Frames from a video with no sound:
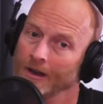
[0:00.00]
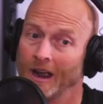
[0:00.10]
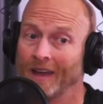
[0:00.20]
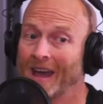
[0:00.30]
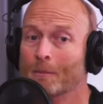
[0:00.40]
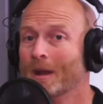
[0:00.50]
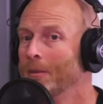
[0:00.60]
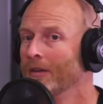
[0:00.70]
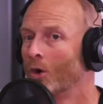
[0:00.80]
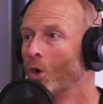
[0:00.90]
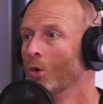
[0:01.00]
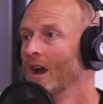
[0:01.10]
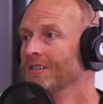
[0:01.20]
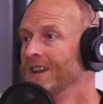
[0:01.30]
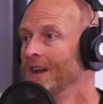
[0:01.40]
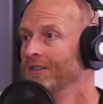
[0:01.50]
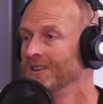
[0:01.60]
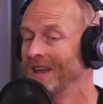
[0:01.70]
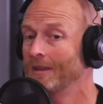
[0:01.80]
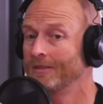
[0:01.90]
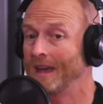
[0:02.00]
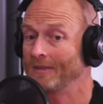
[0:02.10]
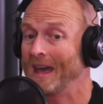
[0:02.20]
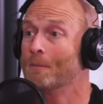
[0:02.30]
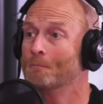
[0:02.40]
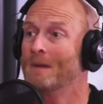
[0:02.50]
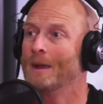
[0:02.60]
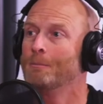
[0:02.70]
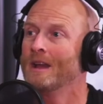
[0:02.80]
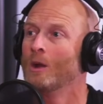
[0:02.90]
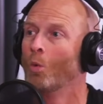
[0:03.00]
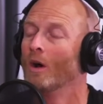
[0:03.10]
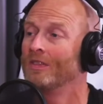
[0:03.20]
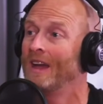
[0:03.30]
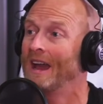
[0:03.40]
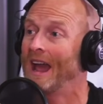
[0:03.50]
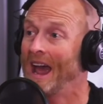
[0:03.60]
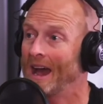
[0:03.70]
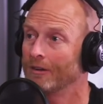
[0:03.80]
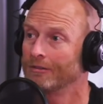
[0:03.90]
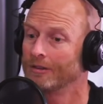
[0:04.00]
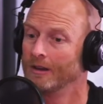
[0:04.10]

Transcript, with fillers: And that may be their whole life savings. That may be what they have.